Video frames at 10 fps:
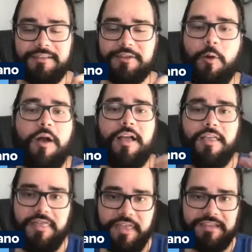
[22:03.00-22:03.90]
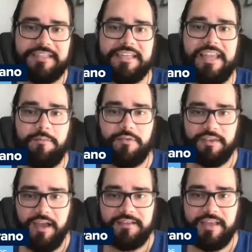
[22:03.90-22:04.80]
So this team
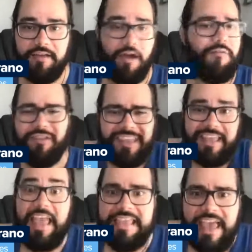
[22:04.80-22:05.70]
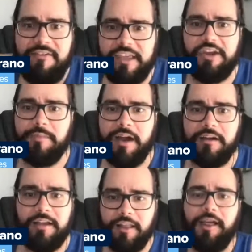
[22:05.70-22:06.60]
does have, and Kevin
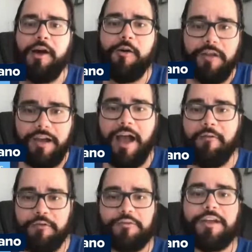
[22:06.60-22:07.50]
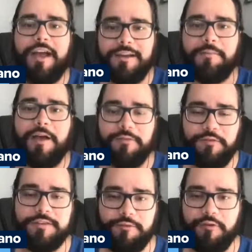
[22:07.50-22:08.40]
Kiermaier, hello, have we forgotten about the
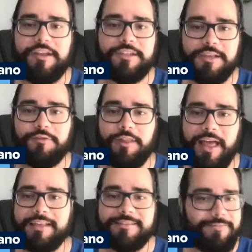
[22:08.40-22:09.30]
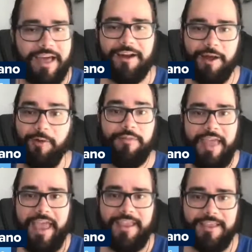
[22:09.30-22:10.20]
face of the franchise for the last,
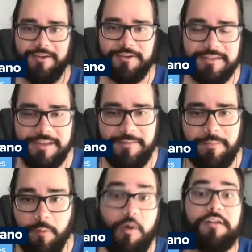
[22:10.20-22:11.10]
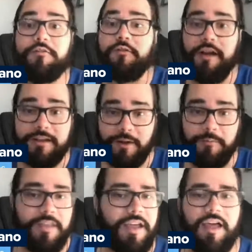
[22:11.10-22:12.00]
8 years? Wander
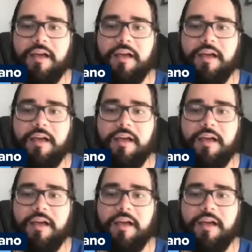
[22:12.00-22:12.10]
Franco.